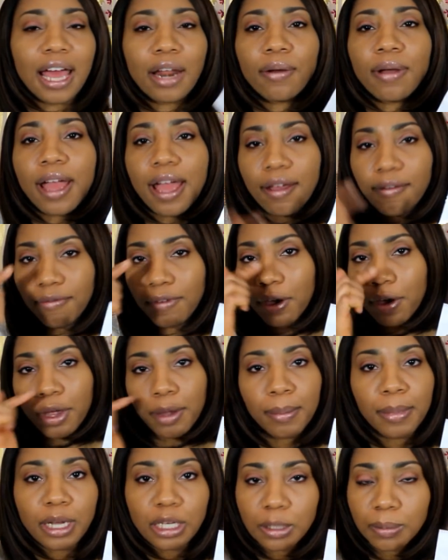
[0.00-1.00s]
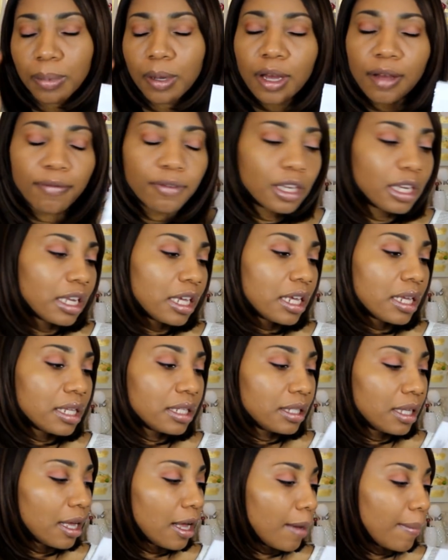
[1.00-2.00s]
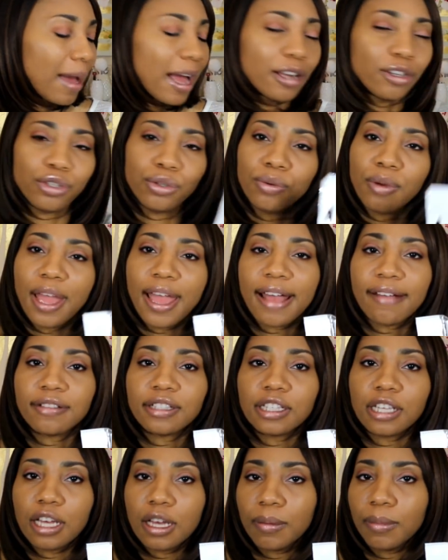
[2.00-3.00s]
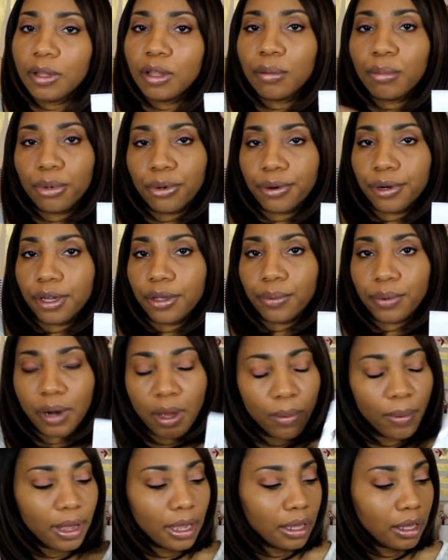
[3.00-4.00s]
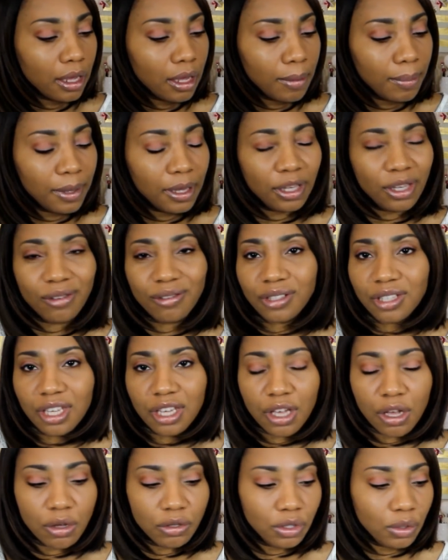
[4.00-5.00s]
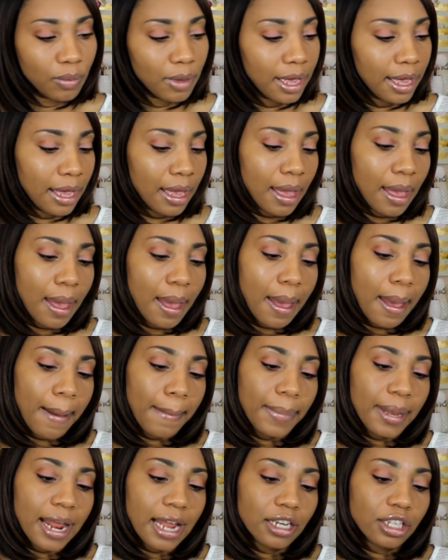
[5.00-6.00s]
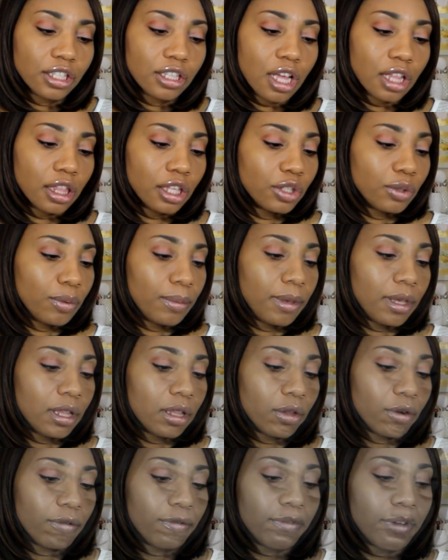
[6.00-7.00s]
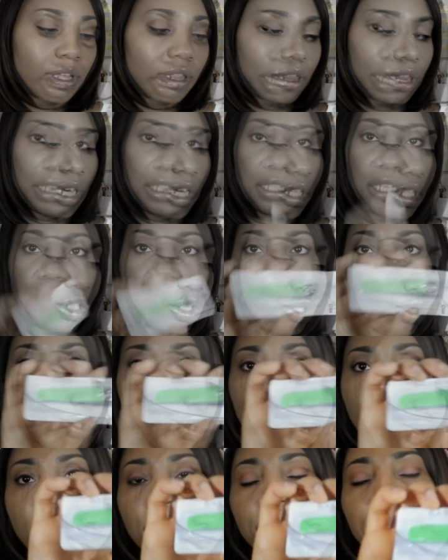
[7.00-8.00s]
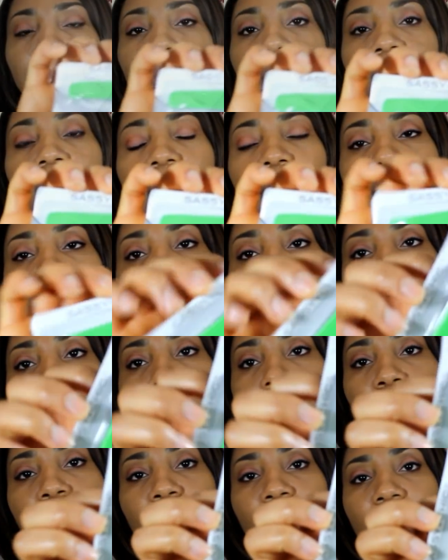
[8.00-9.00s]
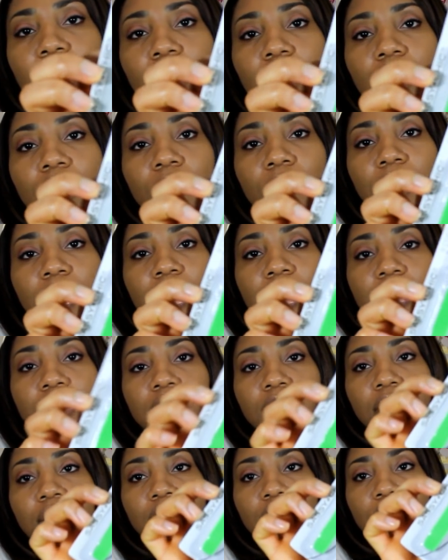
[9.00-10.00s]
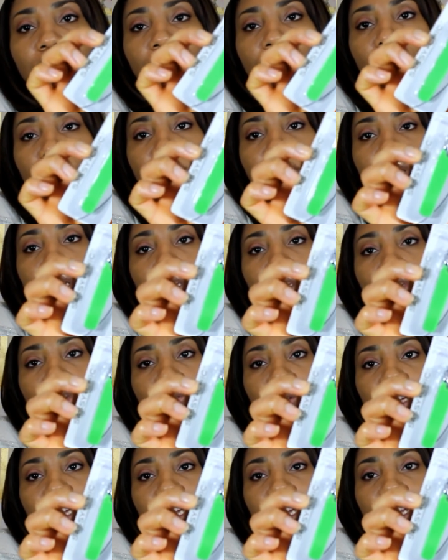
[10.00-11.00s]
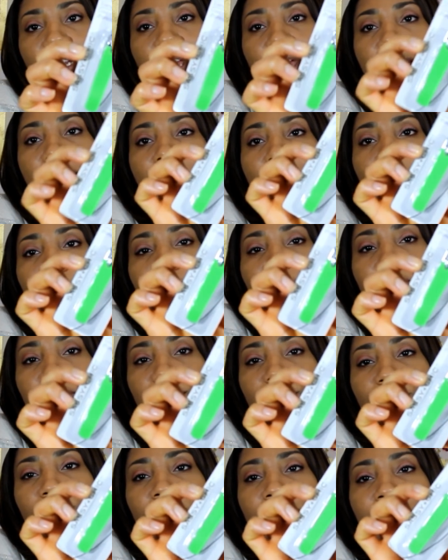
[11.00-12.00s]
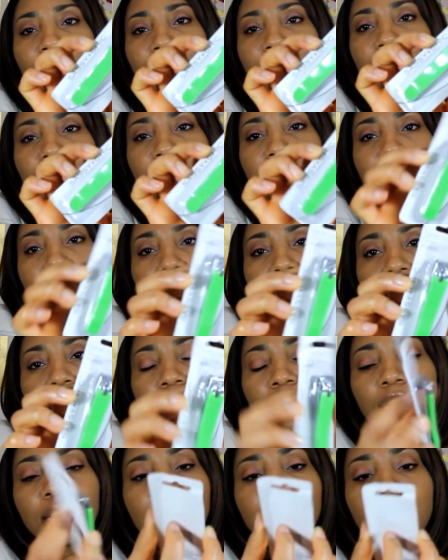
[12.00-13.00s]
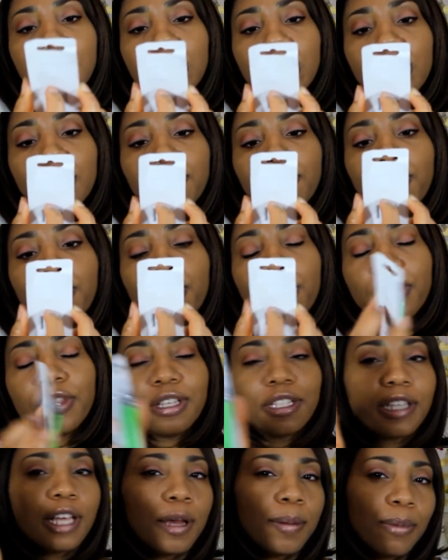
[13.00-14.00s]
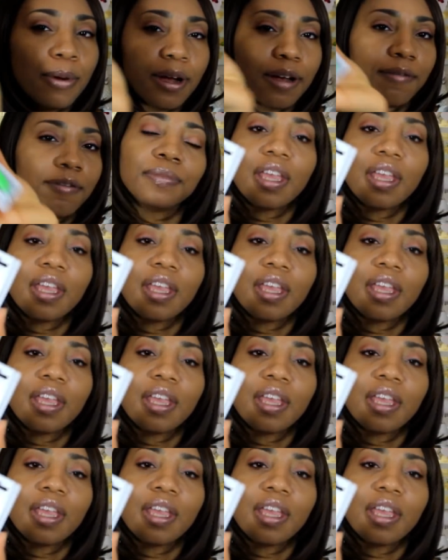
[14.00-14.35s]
I don't have very much puffiness. I do have some in the morning when I wake up, but usually it goes away. But I just thought this would be a little fun thing to do. Nail clipper here, and it's in the cute color green. I really do like this color for the summer.